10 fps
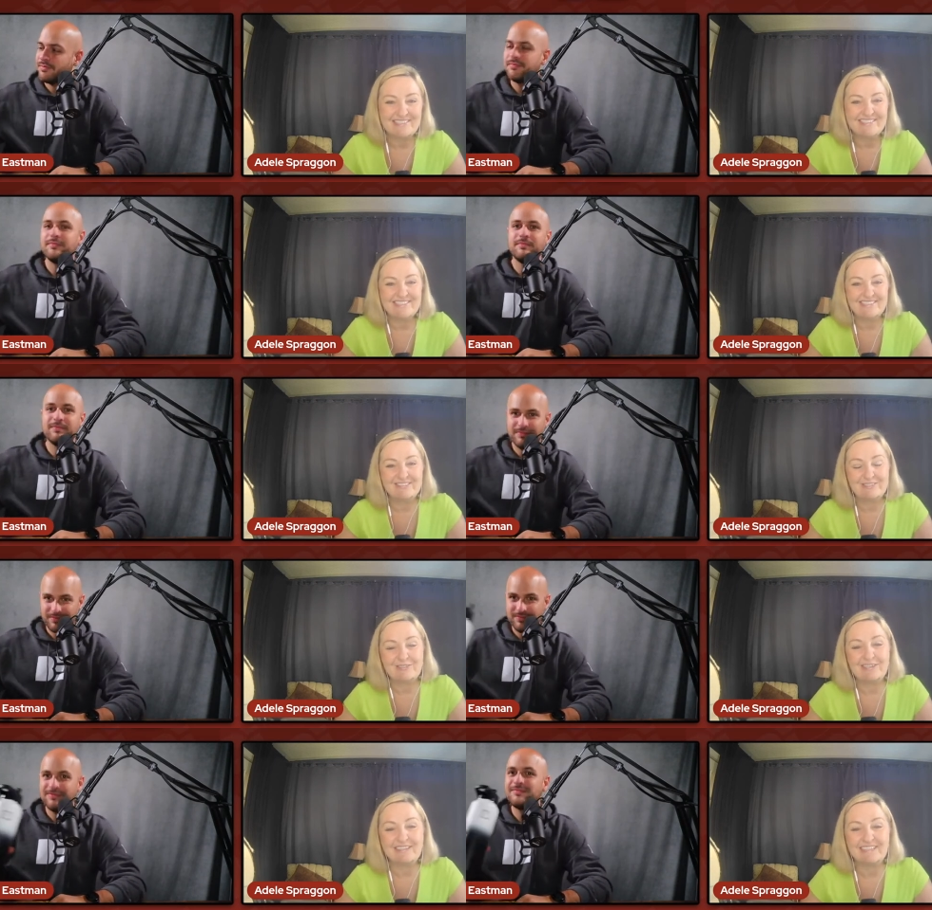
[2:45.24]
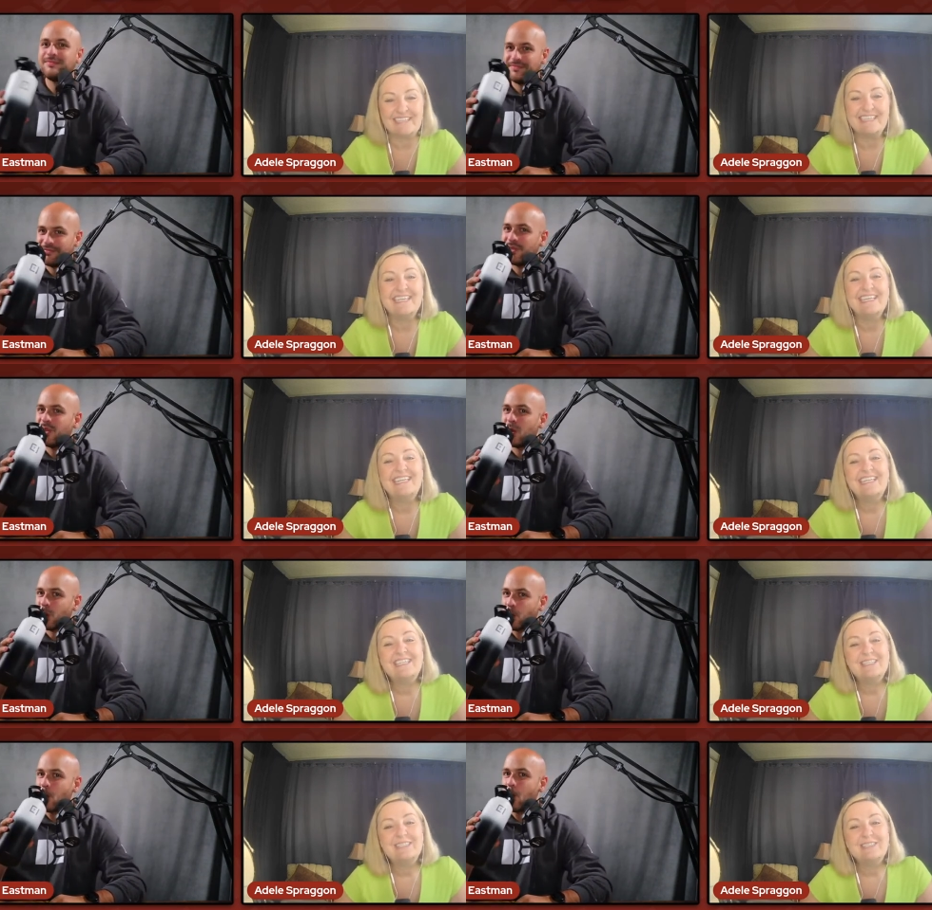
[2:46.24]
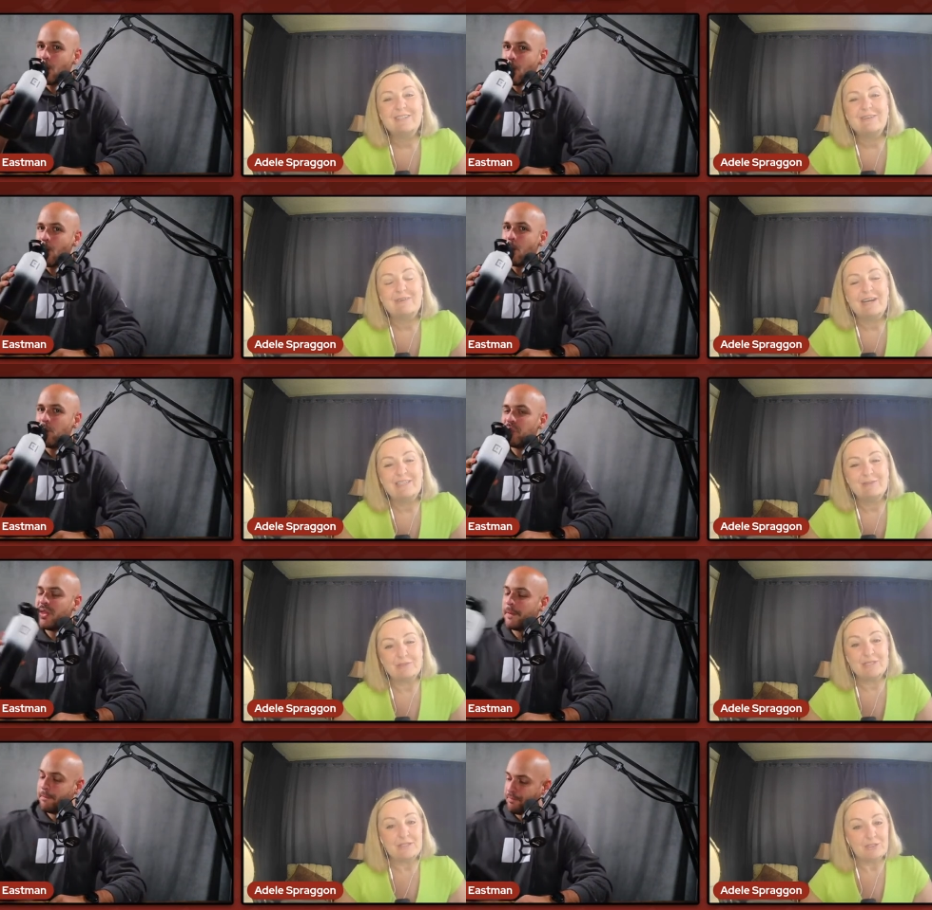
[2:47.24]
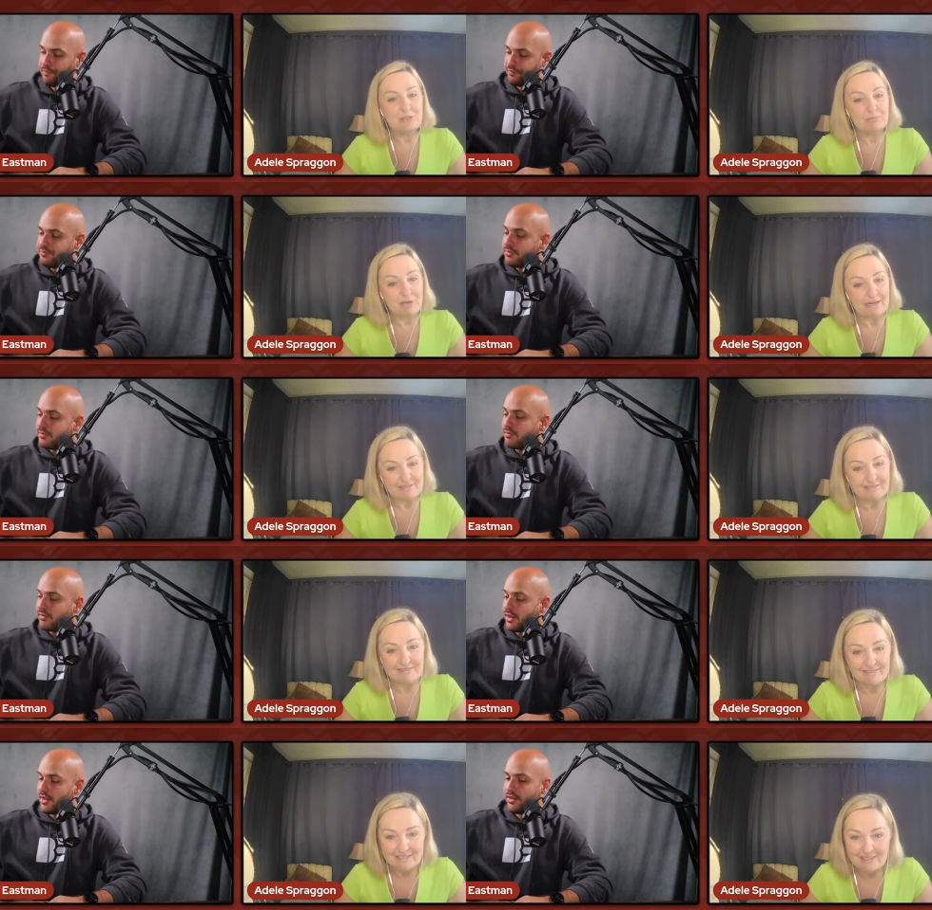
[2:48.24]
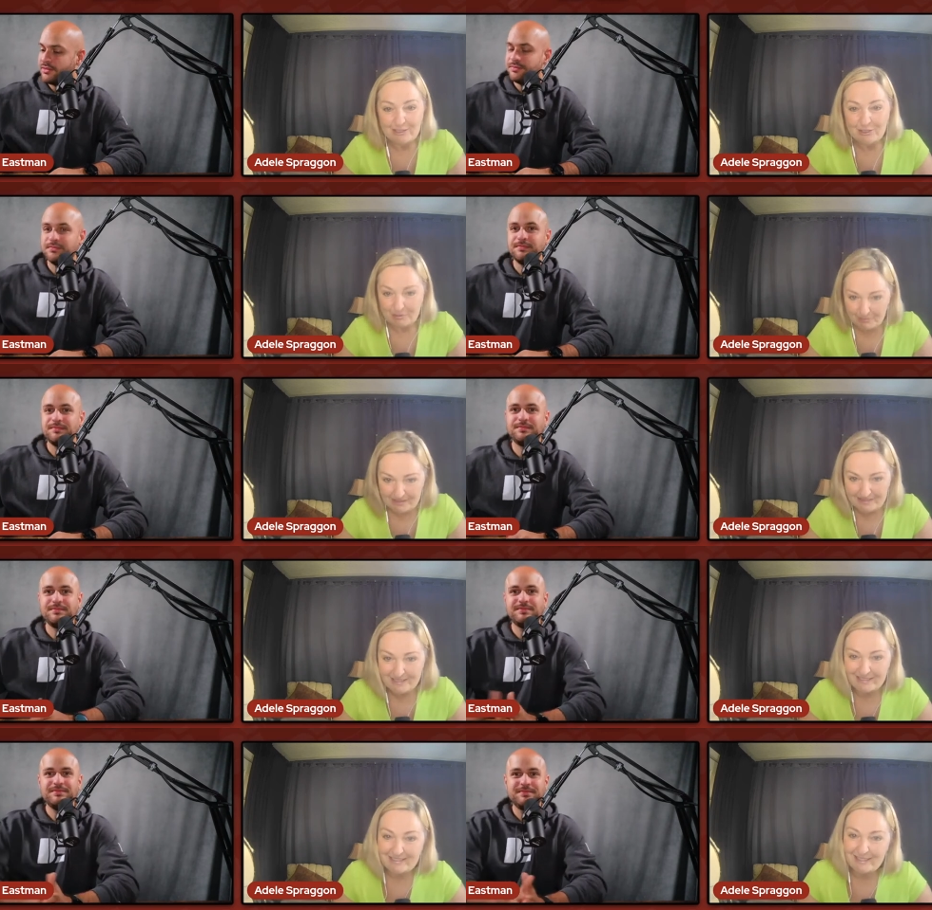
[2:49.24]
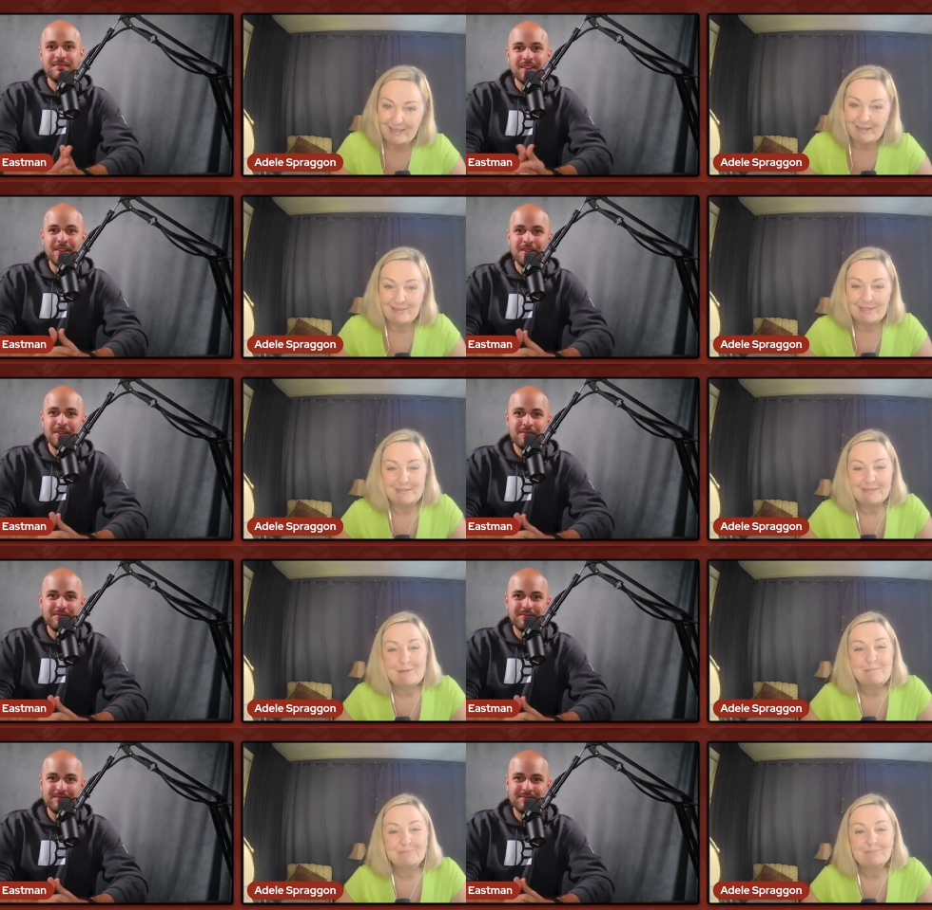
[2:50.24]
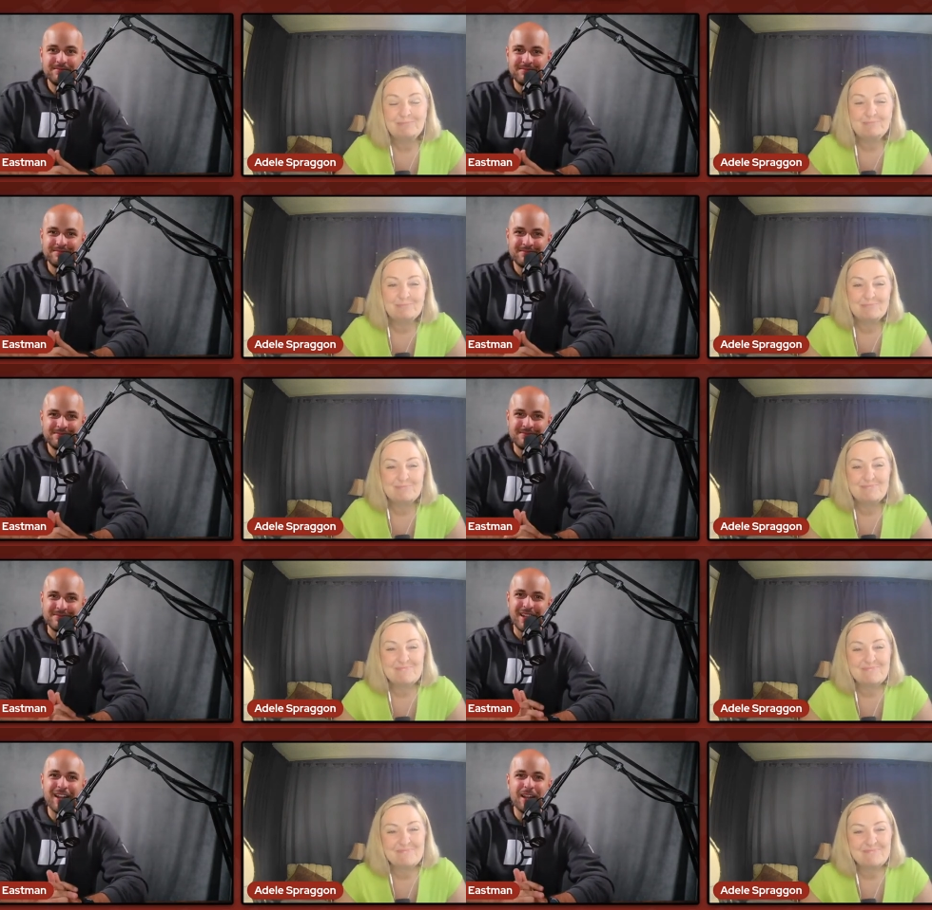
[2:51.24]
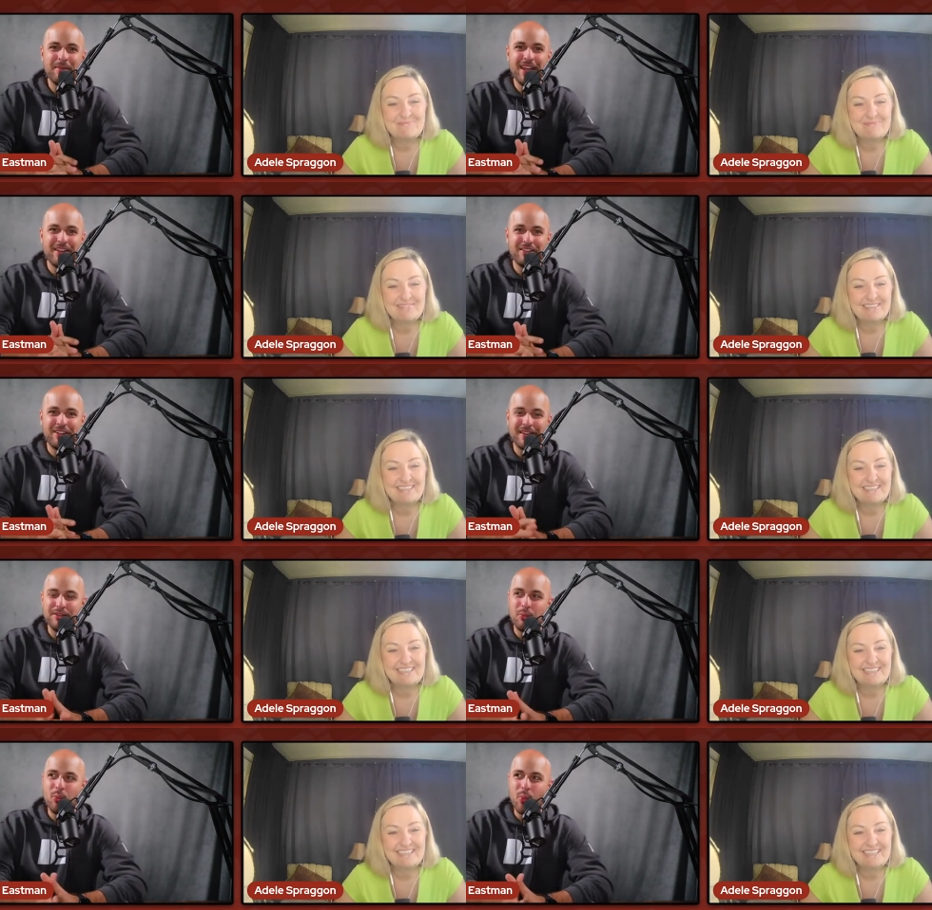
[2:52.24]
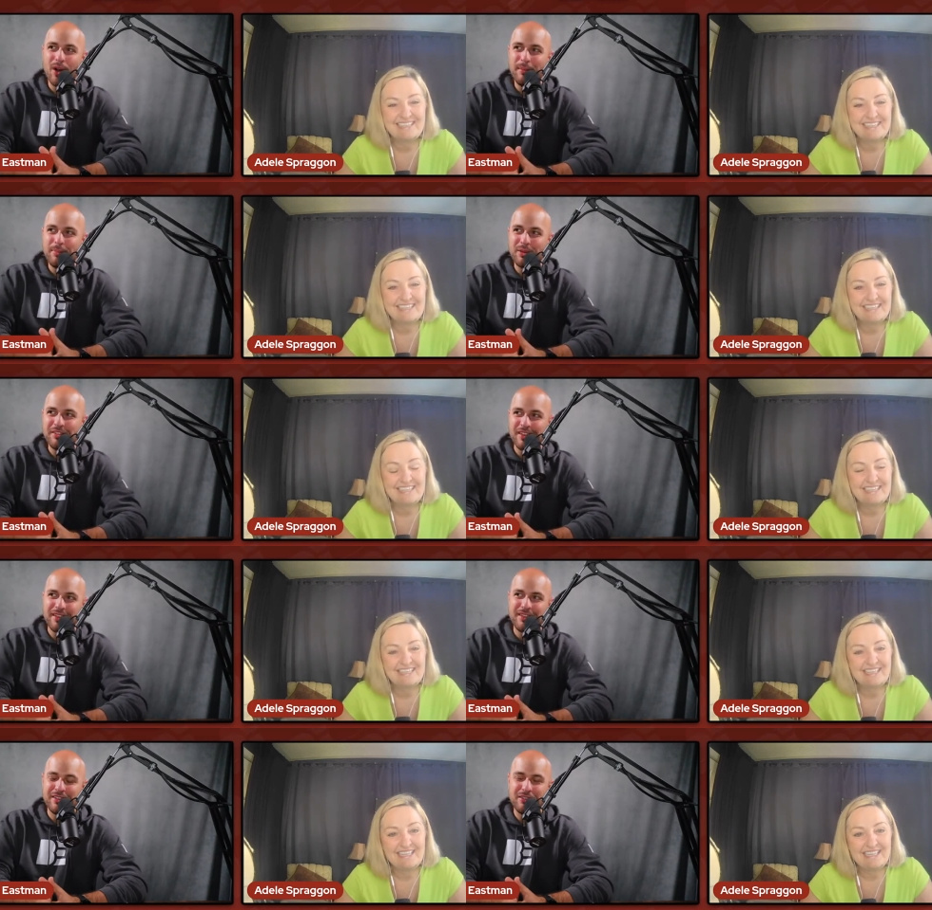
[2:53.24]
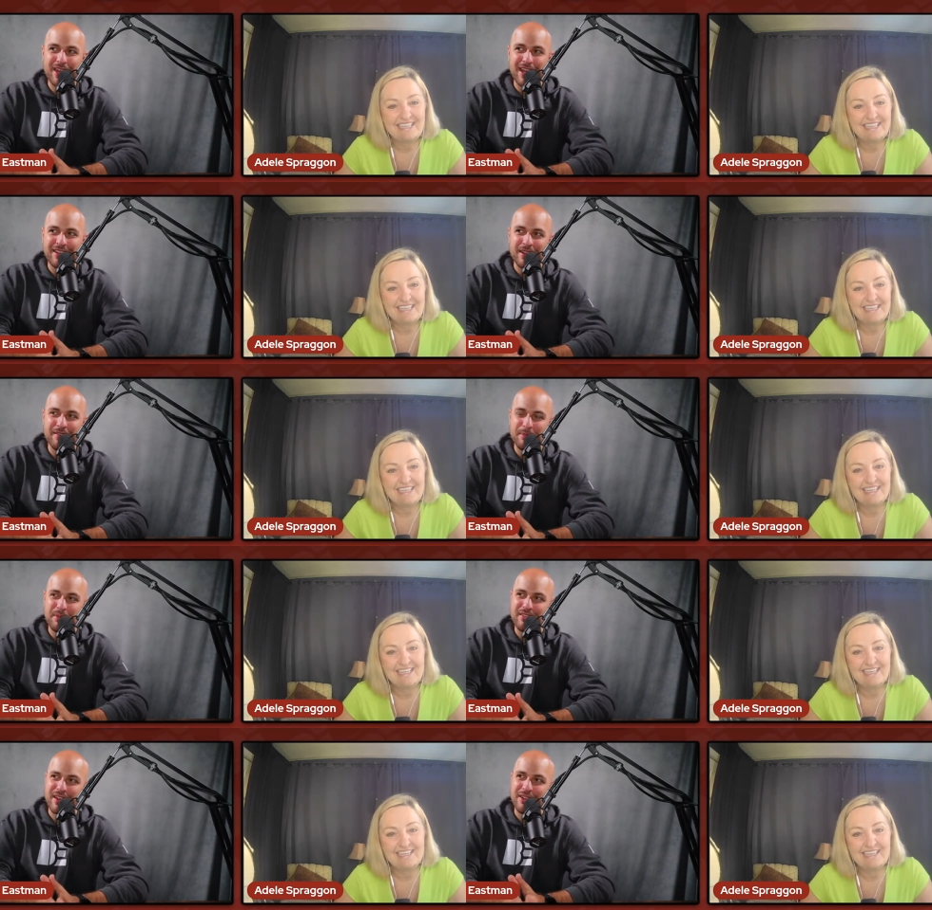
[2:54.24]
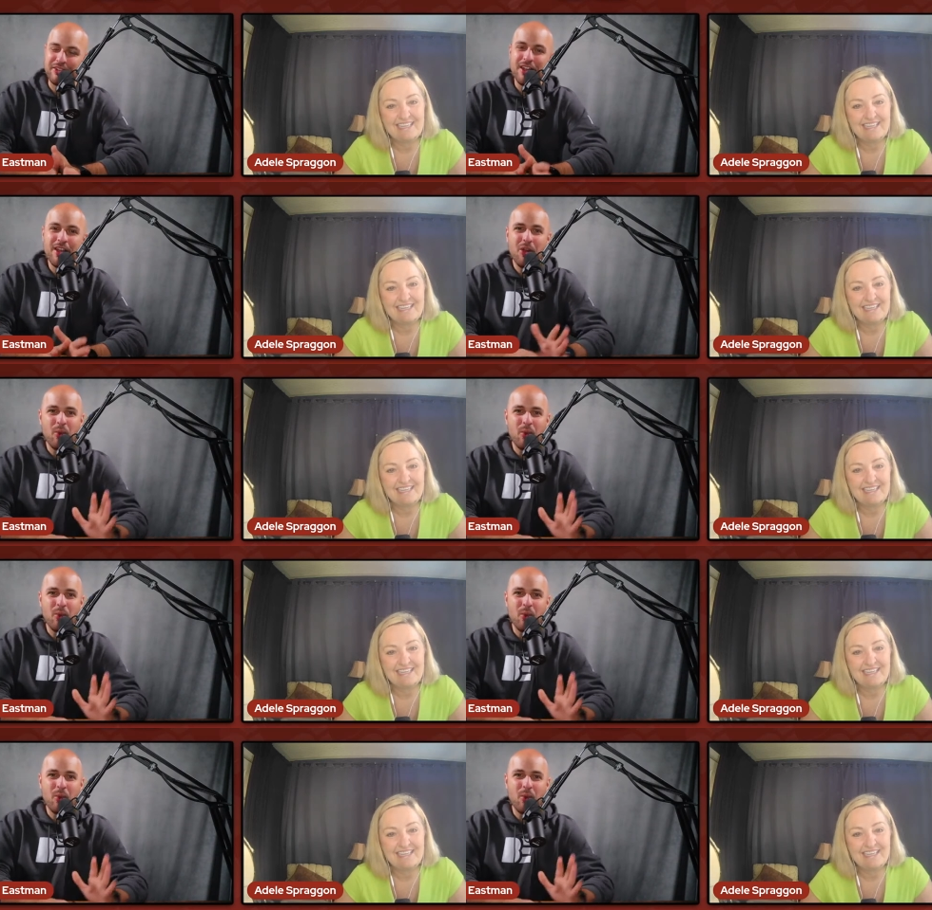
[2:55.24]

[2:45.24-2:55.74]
Speaker 1: they're still struggling. So I don't teach the practical; I teach the mindset side of things.
Speaker 2: Mm, now, let me ask you this. What percentage, if you had to give it a percentage, what